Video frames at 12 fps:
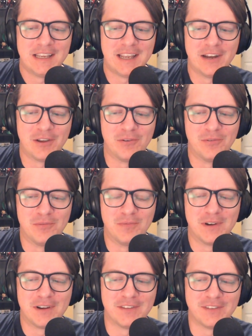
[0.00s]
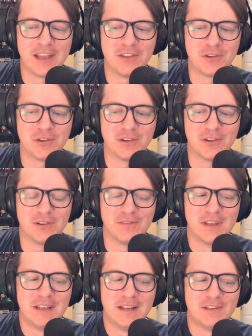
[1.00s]
because yeah, you could
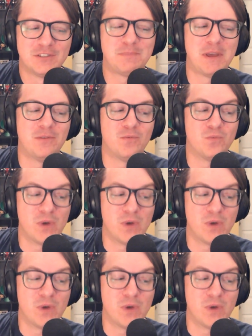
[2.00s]
spend